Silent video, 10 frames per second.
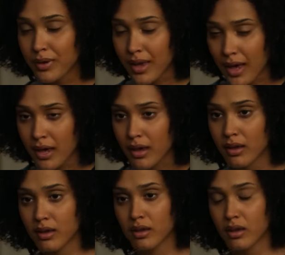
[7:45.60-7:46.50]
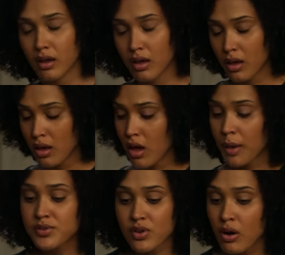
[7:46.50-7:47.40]
I'm gay.
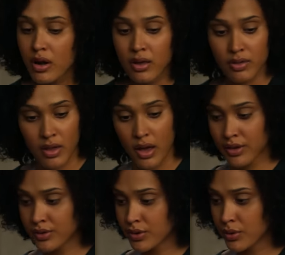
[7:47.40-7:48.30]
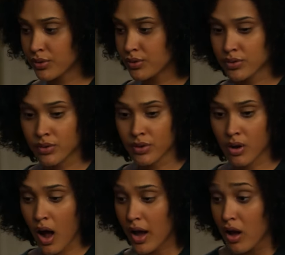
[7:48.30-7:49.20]
I'm sorry that I didn't tell you sooner.